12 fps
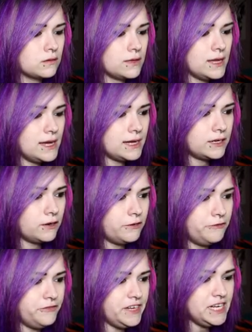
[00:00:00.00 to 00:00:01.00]
Yeah, I got
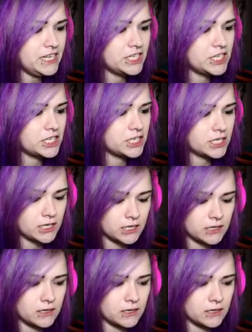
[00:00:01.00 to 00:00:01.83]
fish!